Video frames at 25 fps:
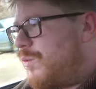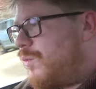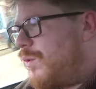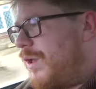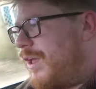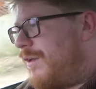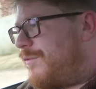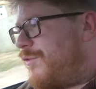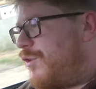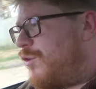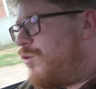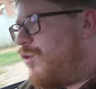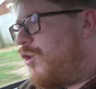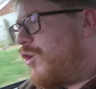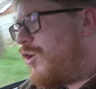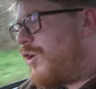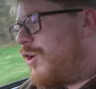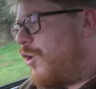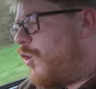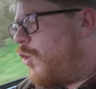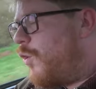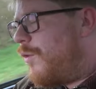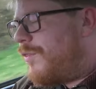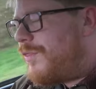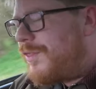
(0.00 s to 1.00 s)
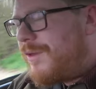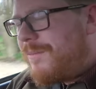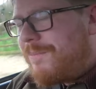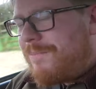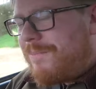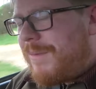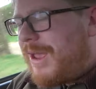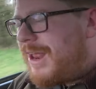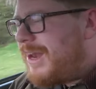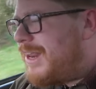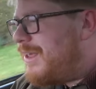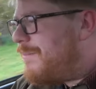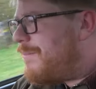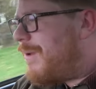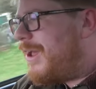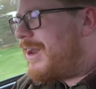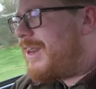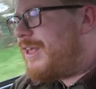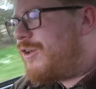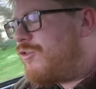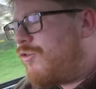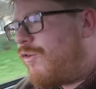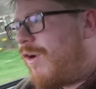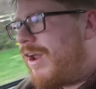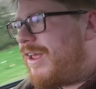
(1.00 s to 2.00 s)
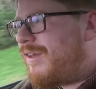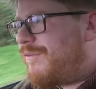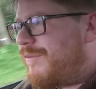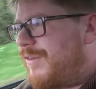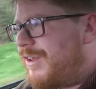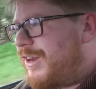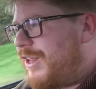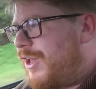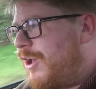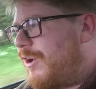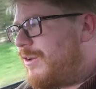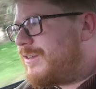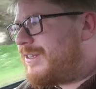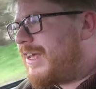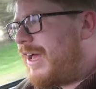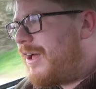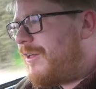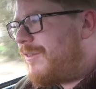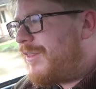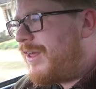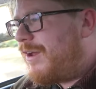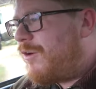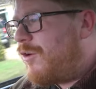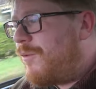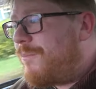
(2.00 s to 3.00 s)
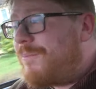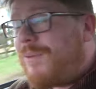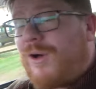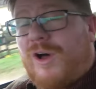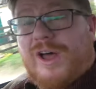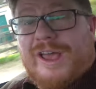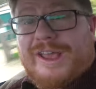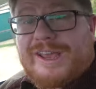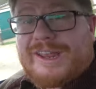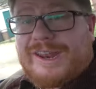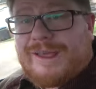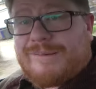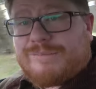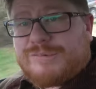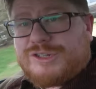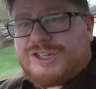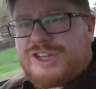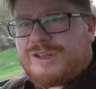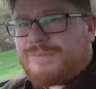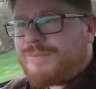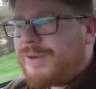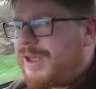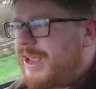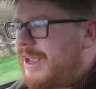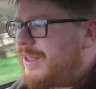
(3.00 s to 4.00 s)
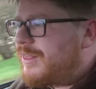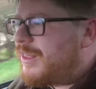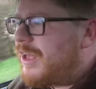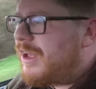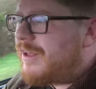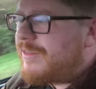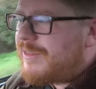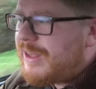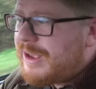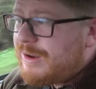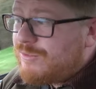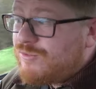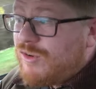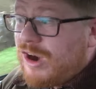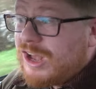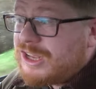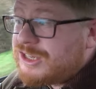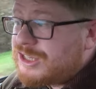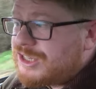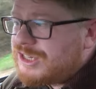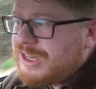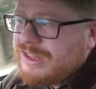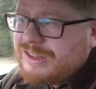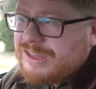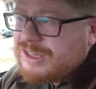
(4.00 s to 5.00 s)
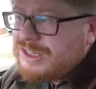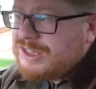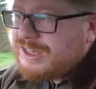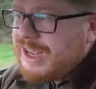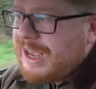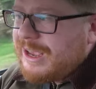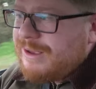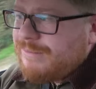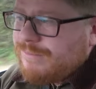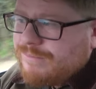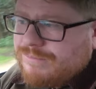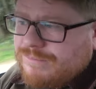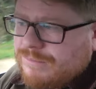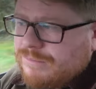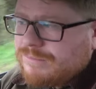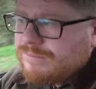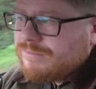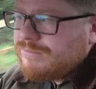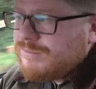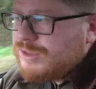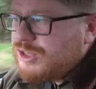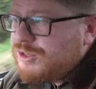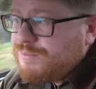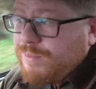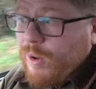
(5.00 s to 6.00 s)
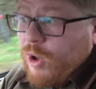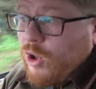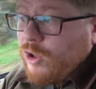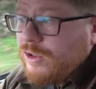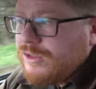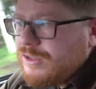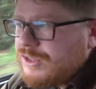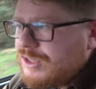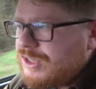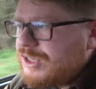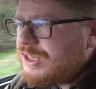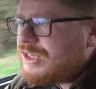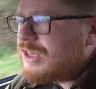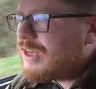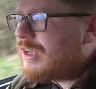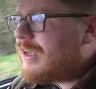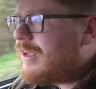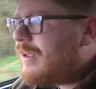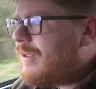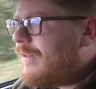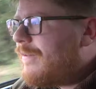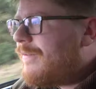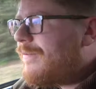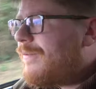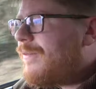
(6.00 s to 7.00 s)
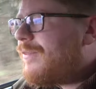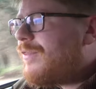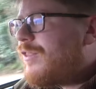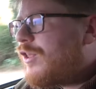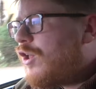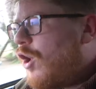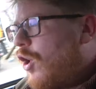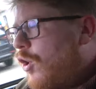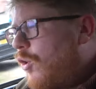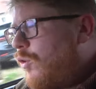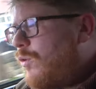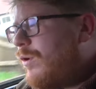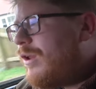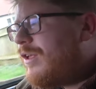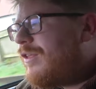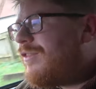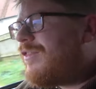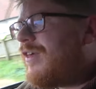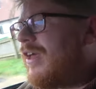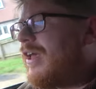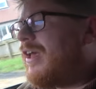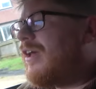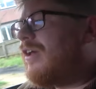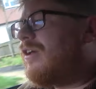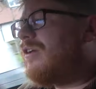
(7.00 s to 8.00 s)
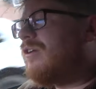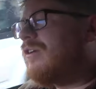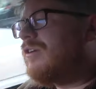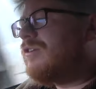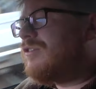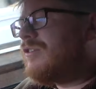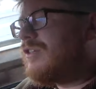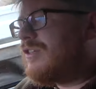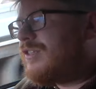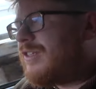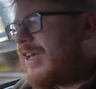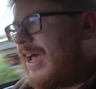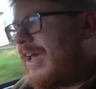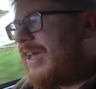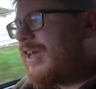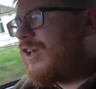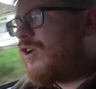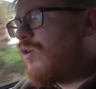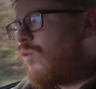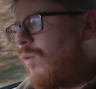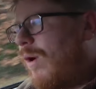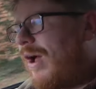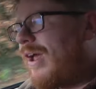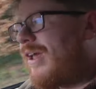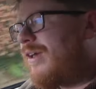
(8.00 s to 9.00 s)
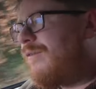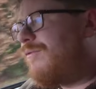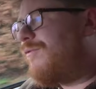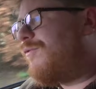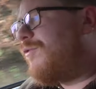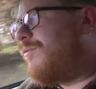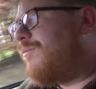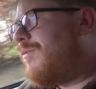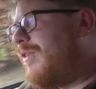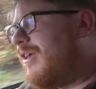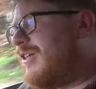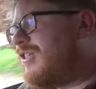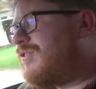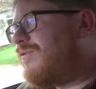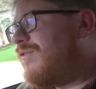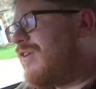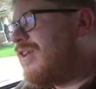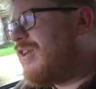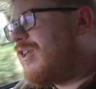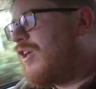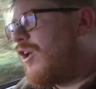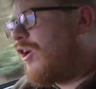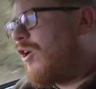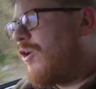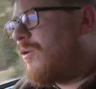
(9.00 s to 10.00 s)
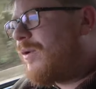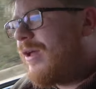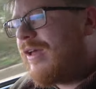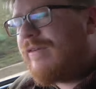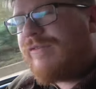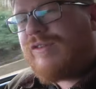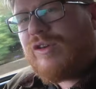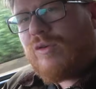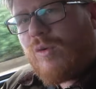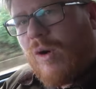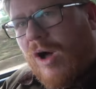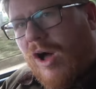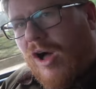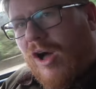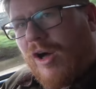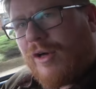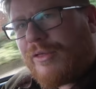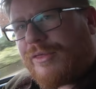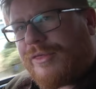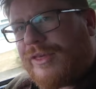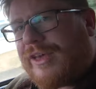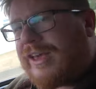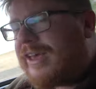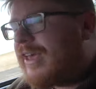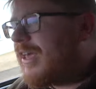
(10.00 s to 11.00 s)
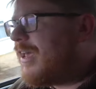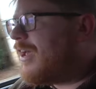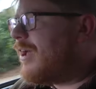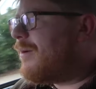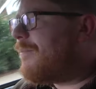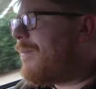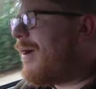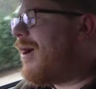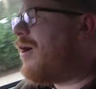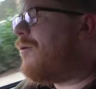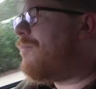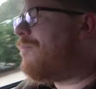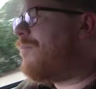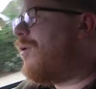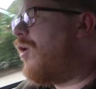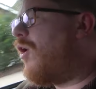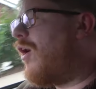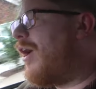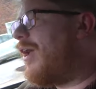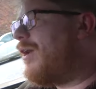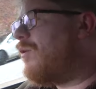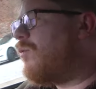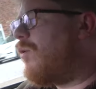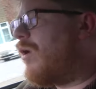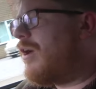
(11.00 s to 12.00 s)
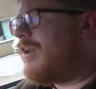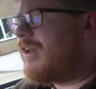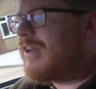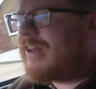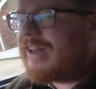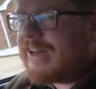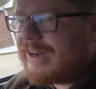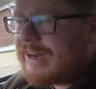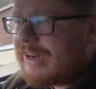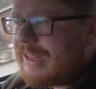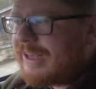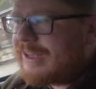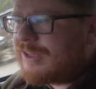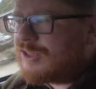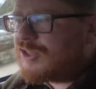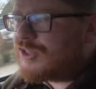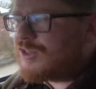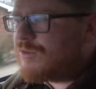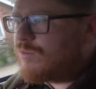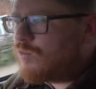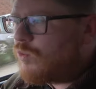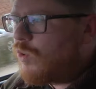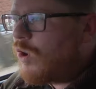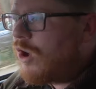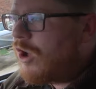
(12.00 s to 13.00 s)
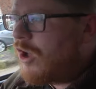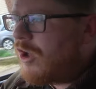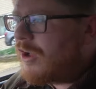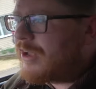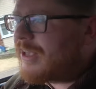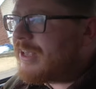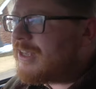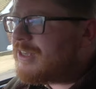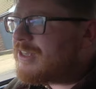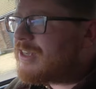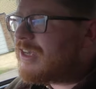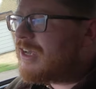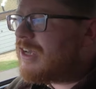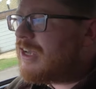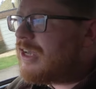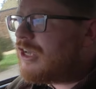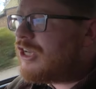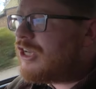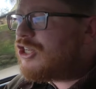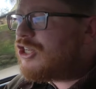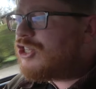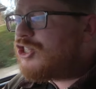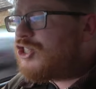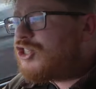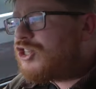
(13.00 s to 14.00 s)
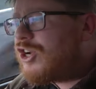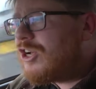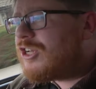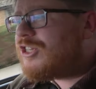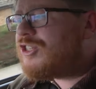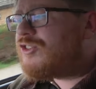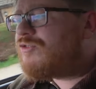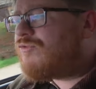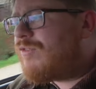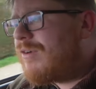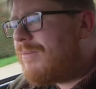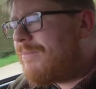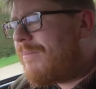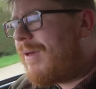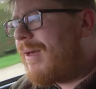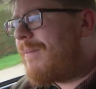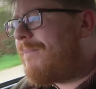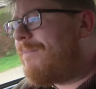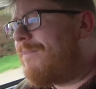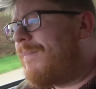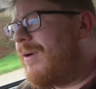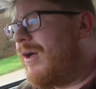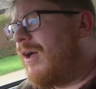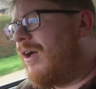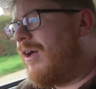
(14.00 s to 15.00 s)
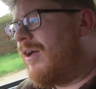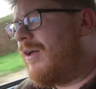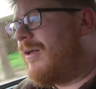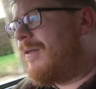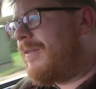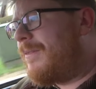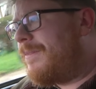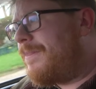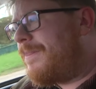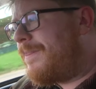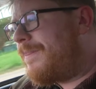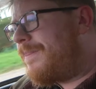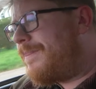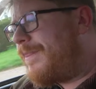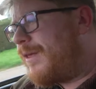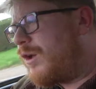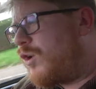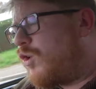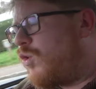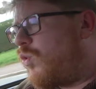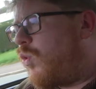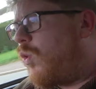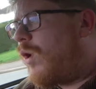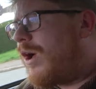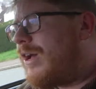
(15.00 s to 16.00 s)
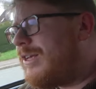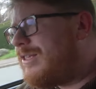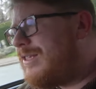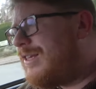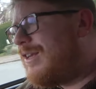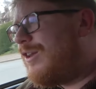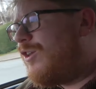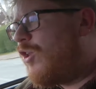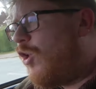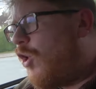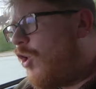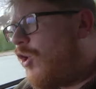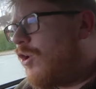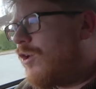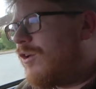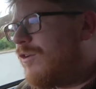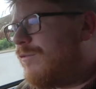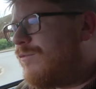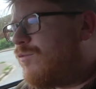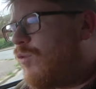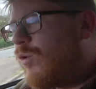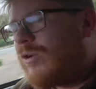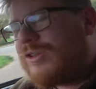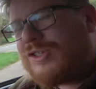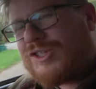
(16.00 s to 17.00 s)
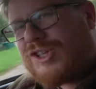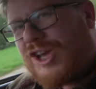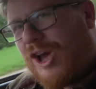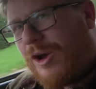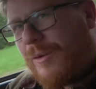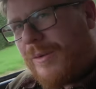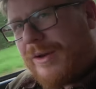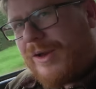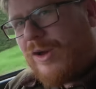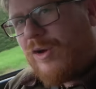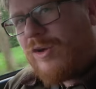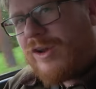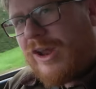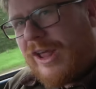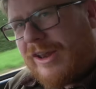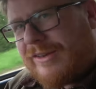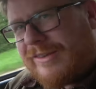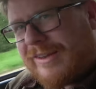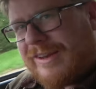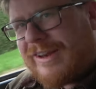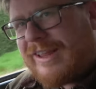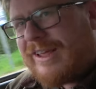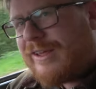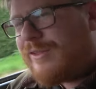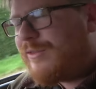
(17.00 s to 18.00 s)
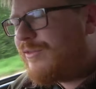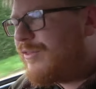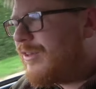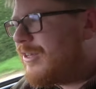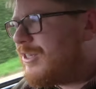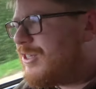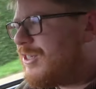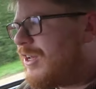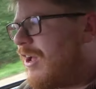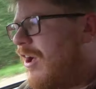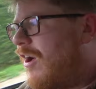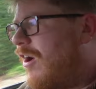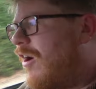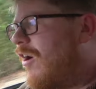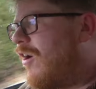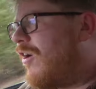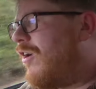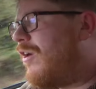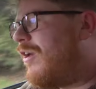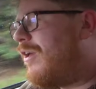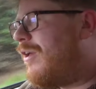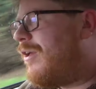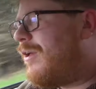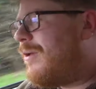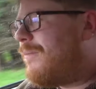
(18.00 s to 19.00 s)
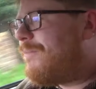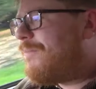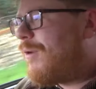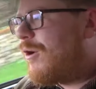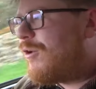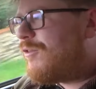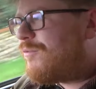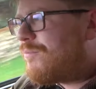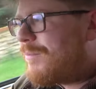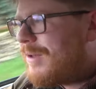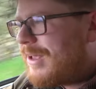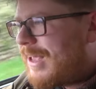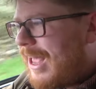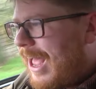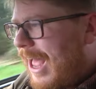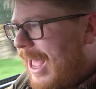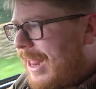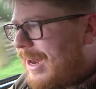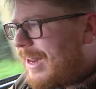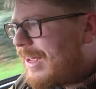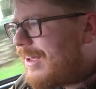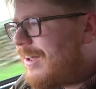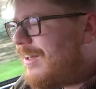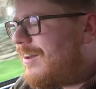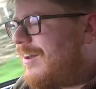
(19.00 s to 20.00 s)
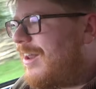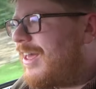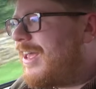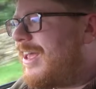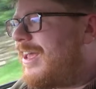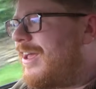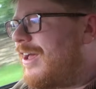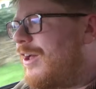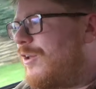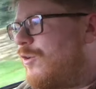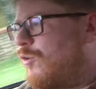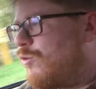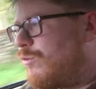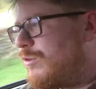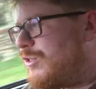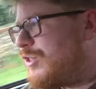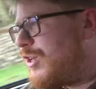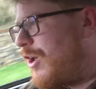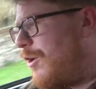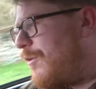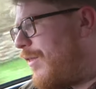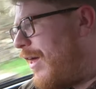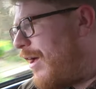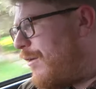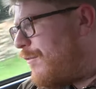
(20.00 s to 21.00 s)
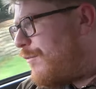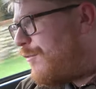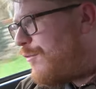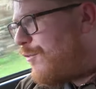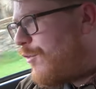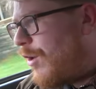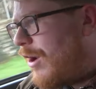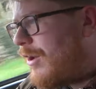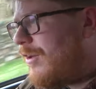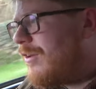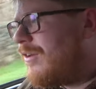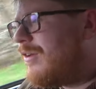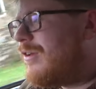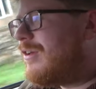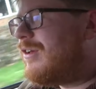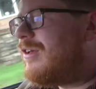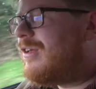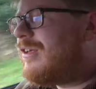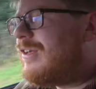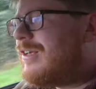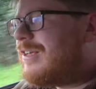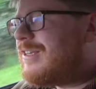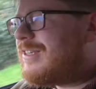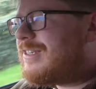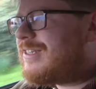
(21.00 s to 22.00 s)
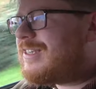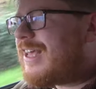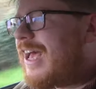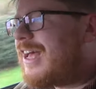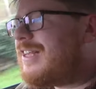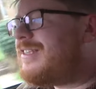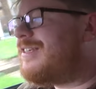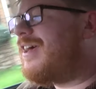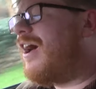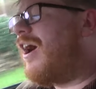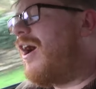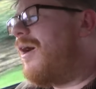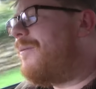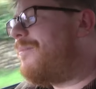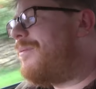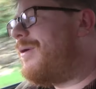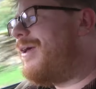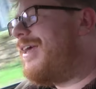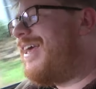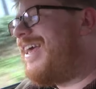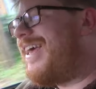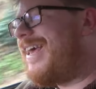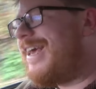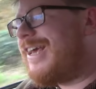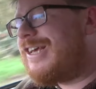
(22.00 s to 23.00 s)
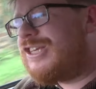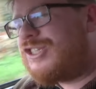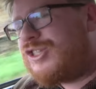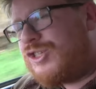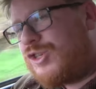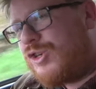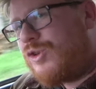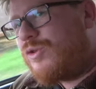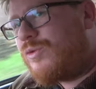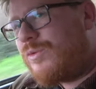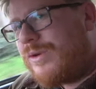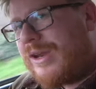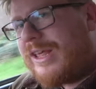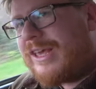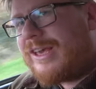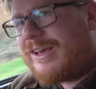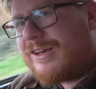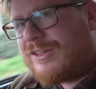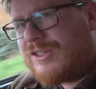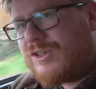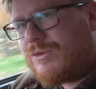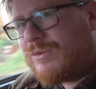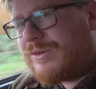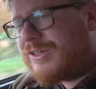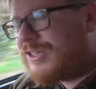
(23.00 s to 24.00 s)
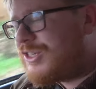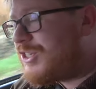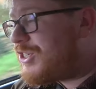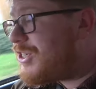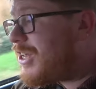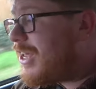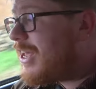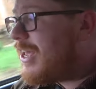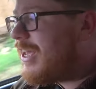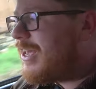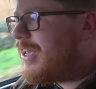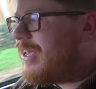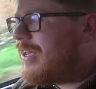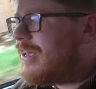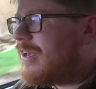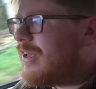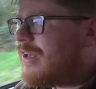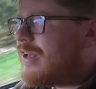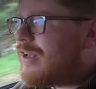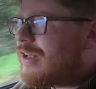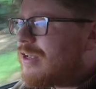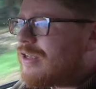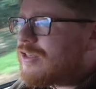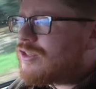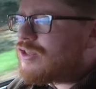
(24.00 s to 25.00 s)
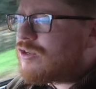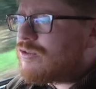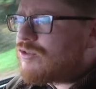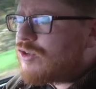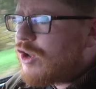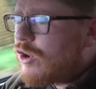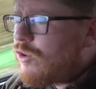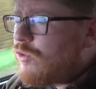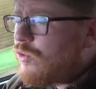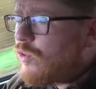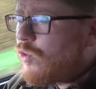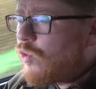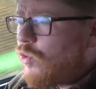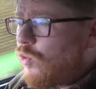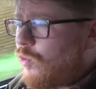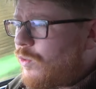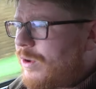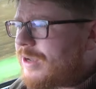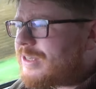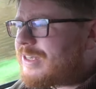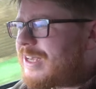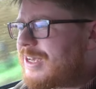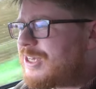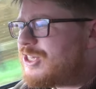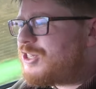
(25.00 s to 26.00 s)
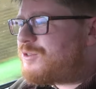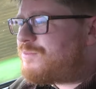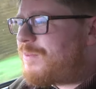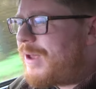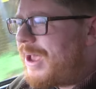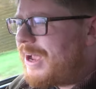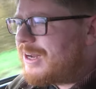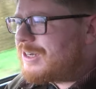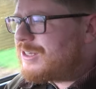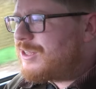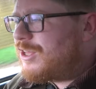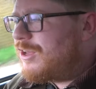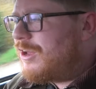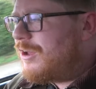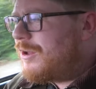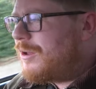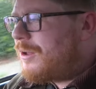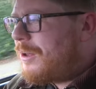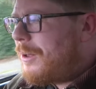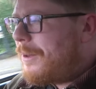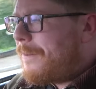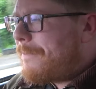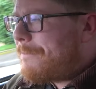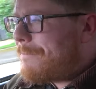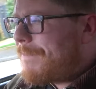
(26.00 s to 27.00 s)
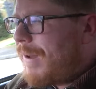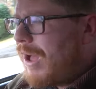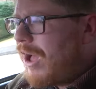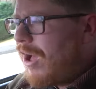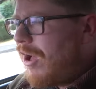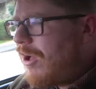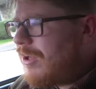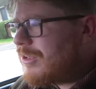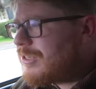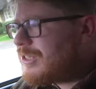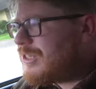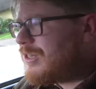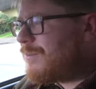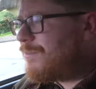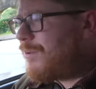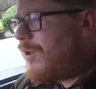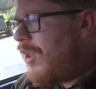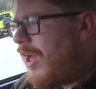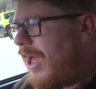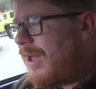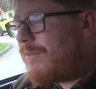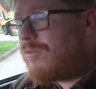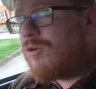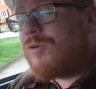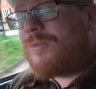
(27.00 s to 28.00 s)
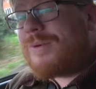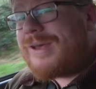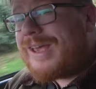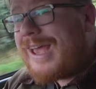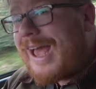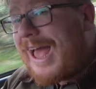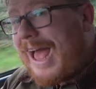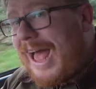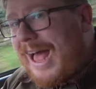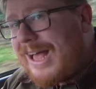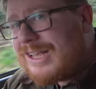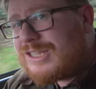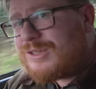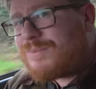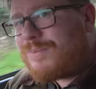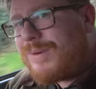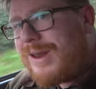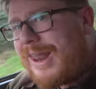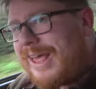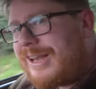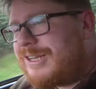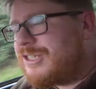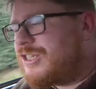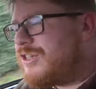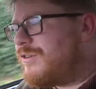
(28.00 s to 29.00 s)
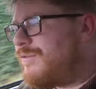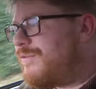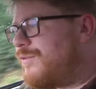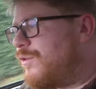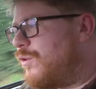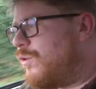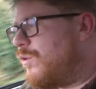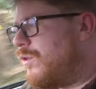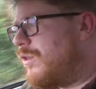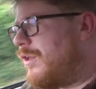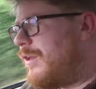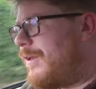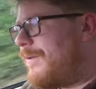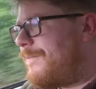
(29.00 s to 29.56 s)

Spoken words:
if you look at the many, many great videos out there on buying an MGB. They rust in the same spots. The only thing to take away from this video, if you are thinking about buying one and it needs some work, is just remember that quite a lot of what's going on underneath this car, both mechanically and also that front setup, is unique to a C. So don't always expect that parts supply will be as plentiful.